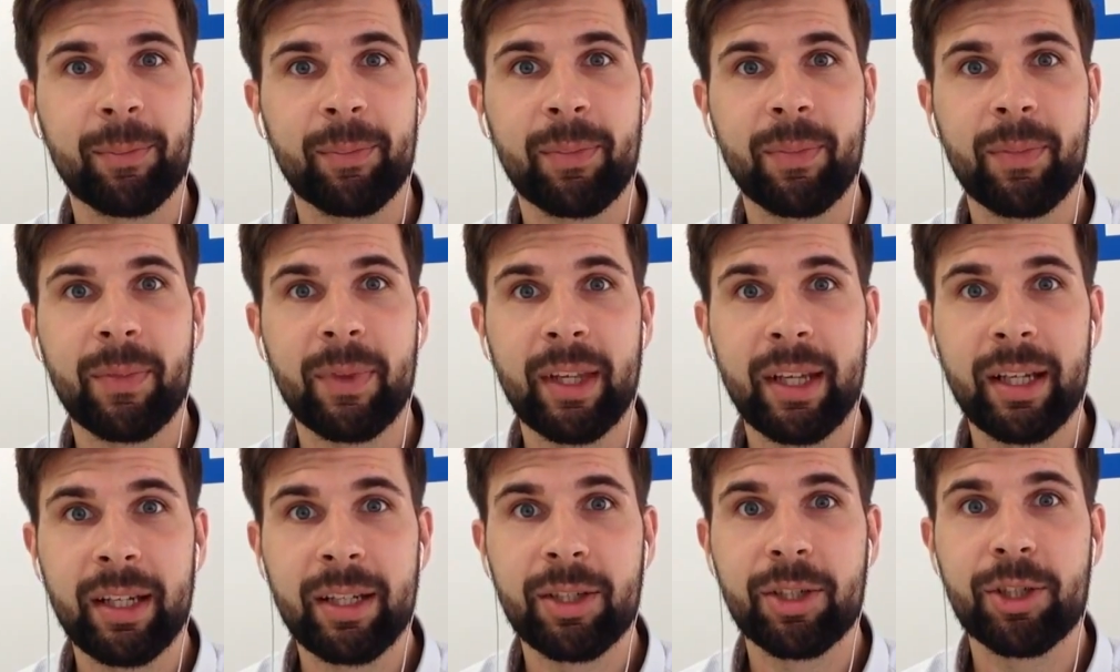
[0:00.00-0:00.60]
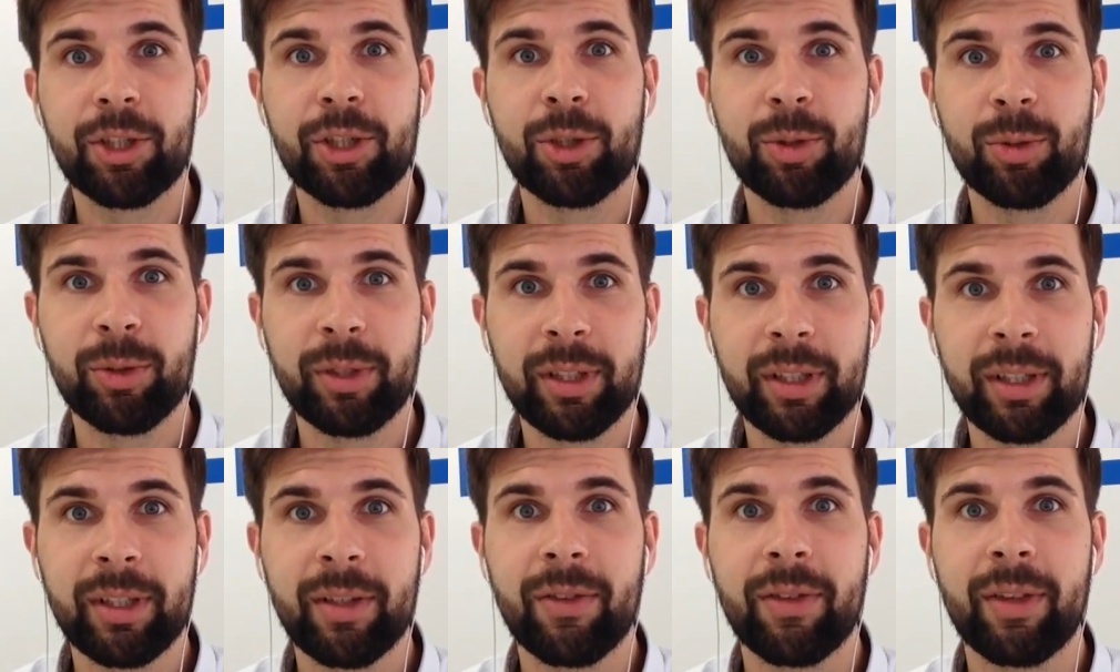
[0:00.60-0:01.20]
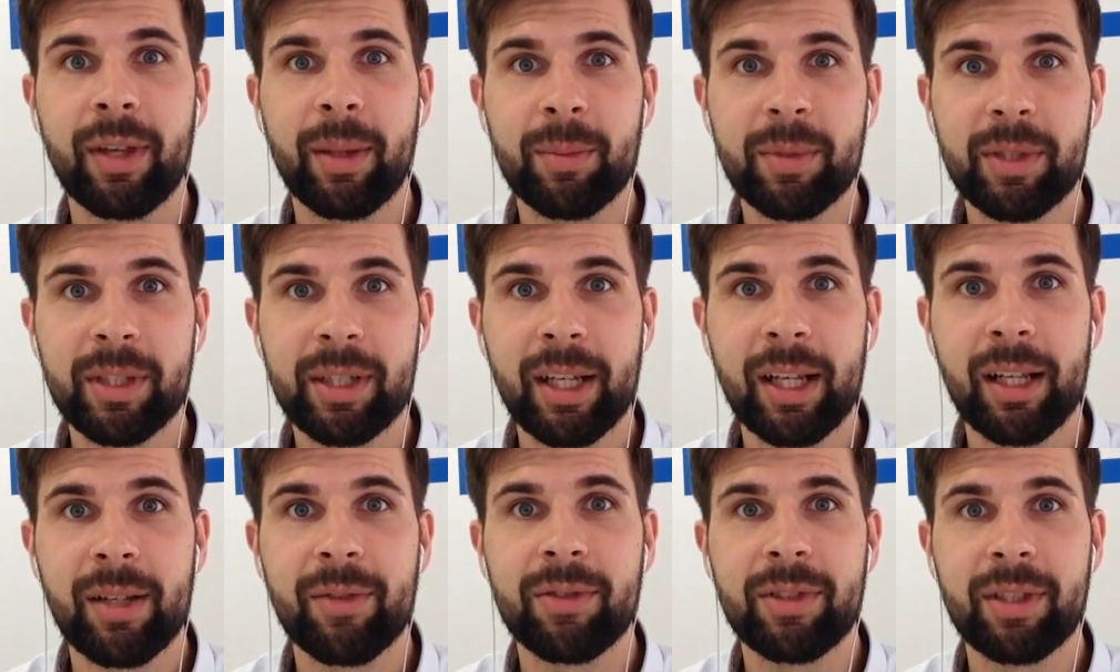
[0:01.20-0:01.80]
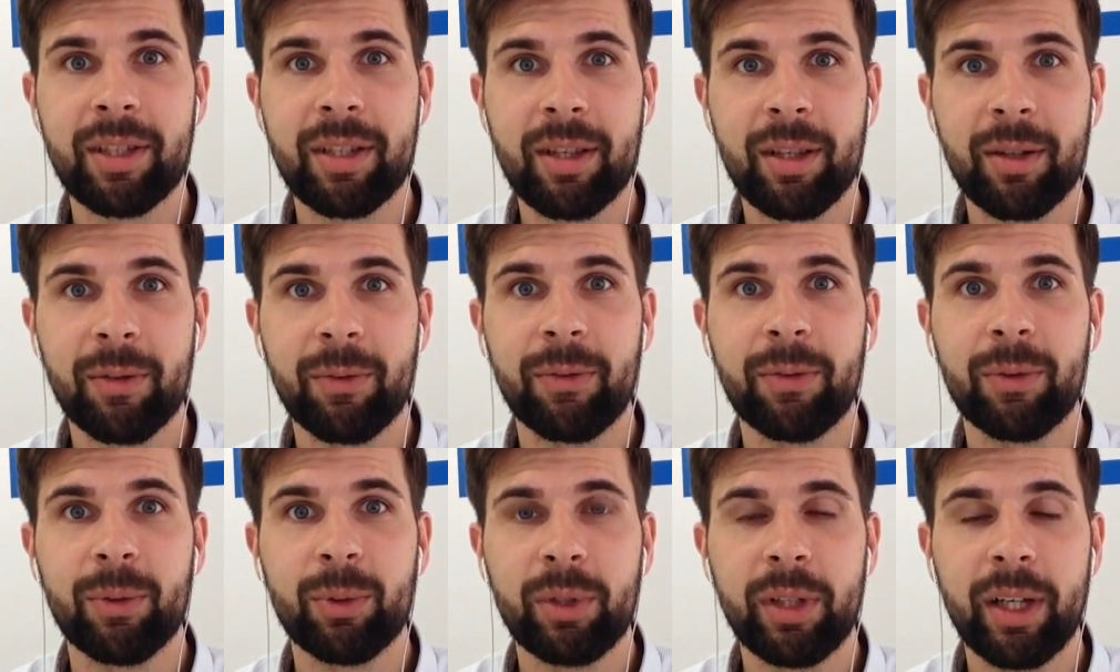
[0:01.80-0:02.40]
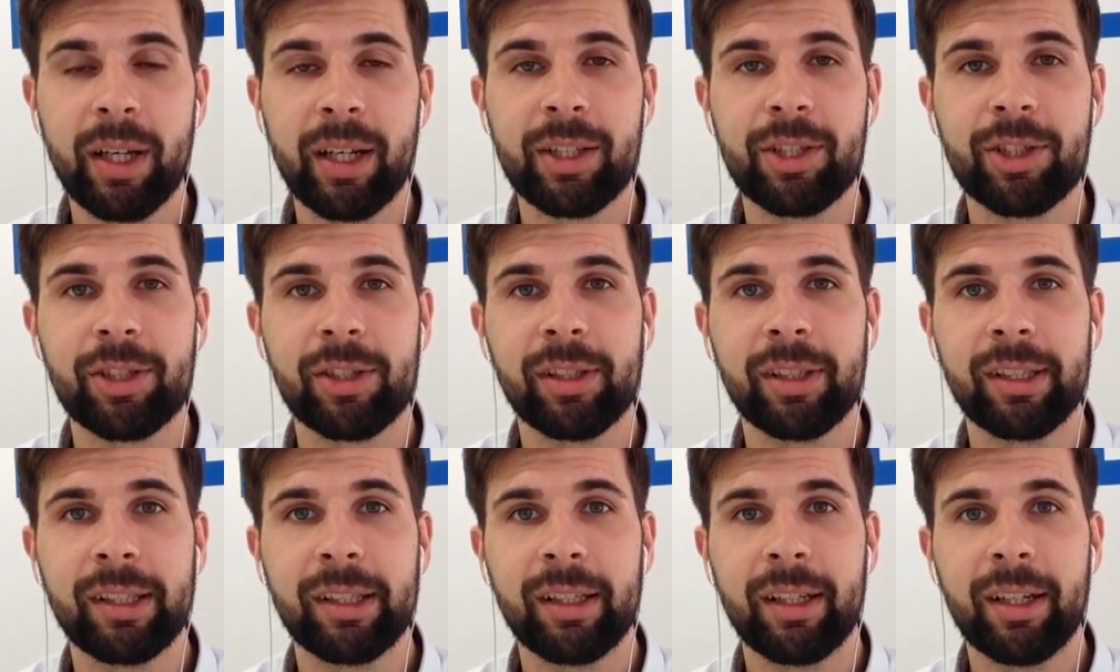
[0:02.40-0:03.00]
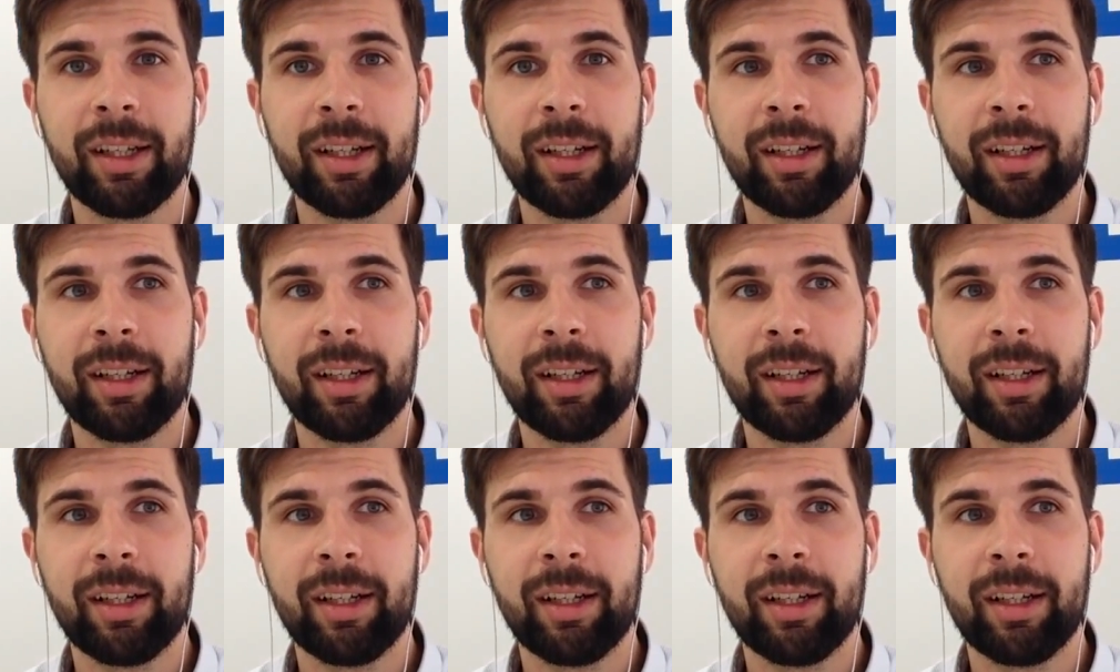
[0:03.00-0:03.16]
they're shooting themselves in the foot actually,